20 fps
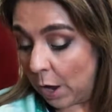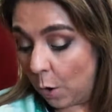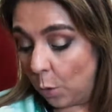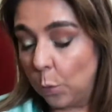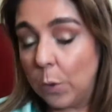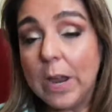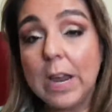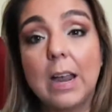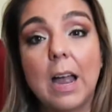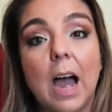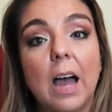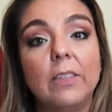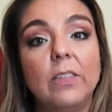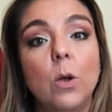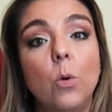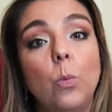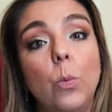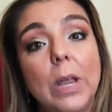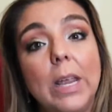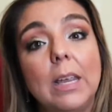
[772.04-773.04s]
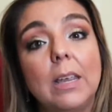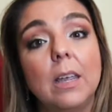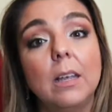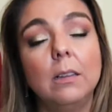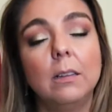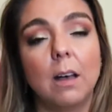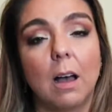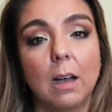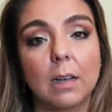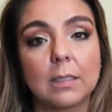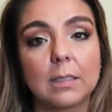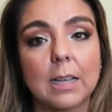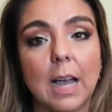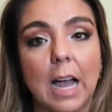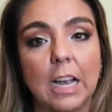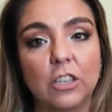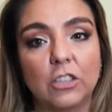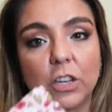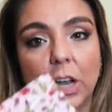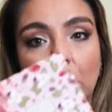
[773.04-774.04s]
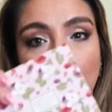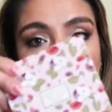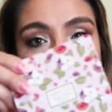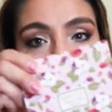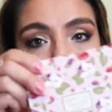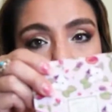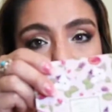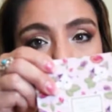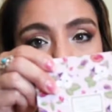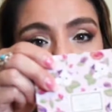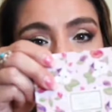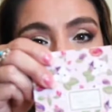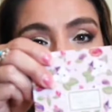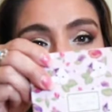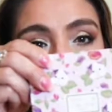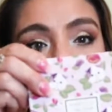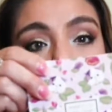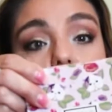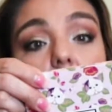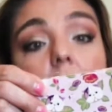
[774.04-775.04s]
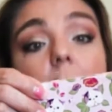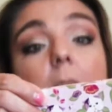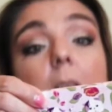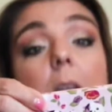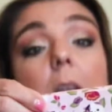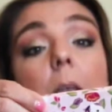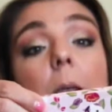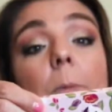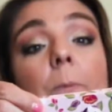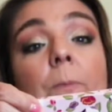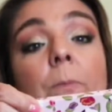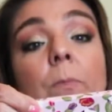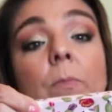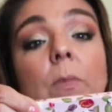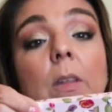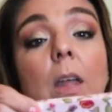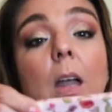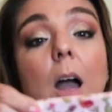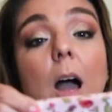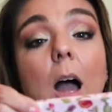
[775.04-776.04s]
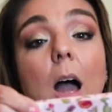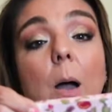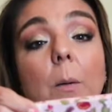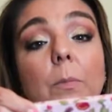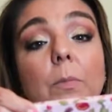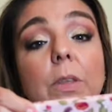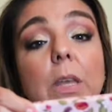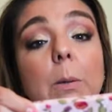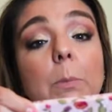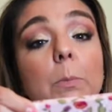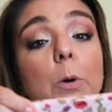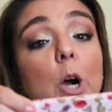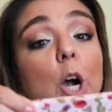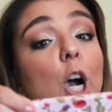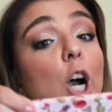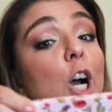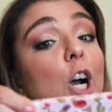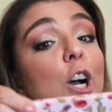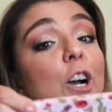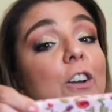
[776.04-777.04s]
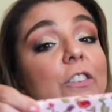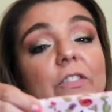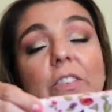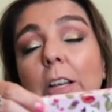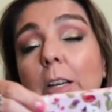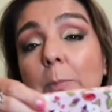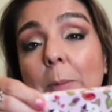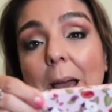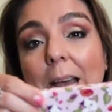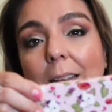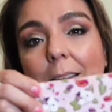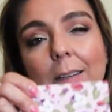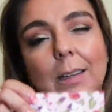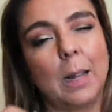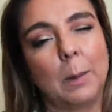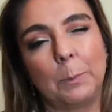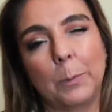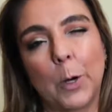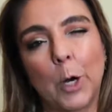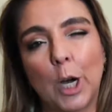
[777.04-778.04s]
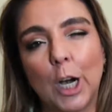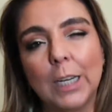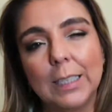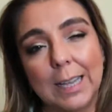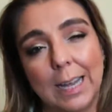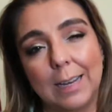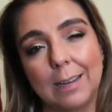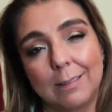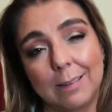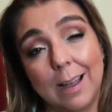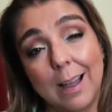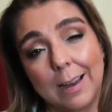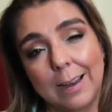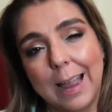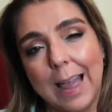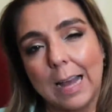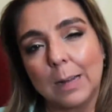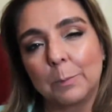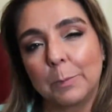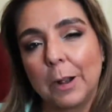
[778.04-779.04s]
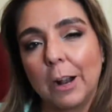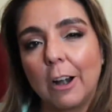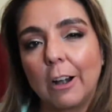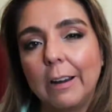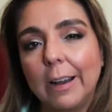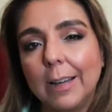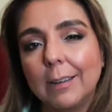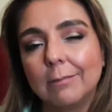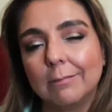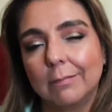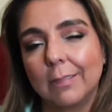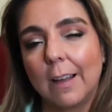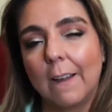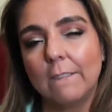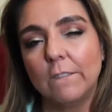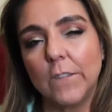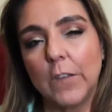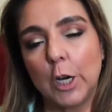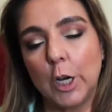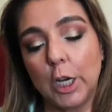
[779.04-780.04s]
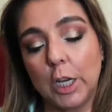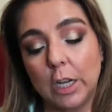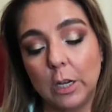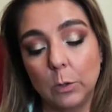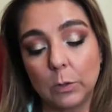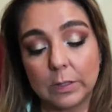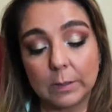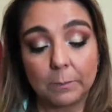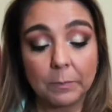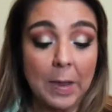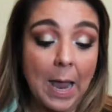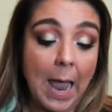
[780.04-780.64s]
we got the Winky Lux eyeshadow palette. This is the perfect palette, like a cat pairing. Very cute.